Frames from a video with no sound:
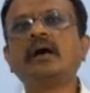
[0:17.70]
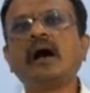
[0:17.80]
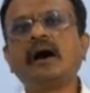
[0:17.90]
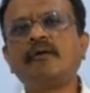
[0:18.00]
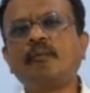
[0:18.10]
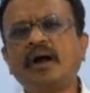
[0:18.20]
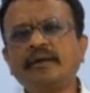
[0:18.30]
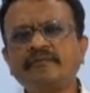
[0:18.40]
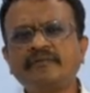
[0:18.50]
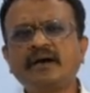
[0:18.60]
one
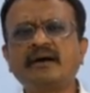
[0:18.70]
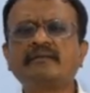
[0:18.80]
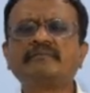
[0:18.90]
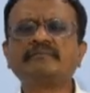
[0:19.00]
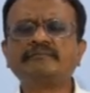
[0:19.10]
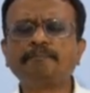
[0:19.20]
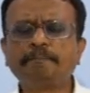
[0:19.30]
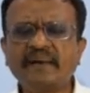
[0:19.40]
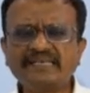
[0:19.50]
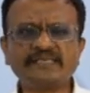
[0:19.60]
of our
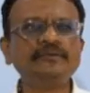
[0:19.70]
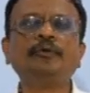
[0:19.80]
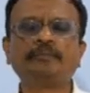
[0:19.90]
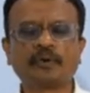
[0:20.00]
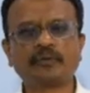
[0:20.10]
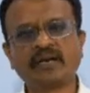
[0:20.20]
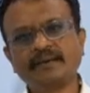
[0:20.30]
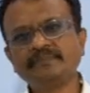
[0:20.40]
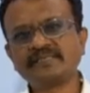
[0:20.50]
best known programs,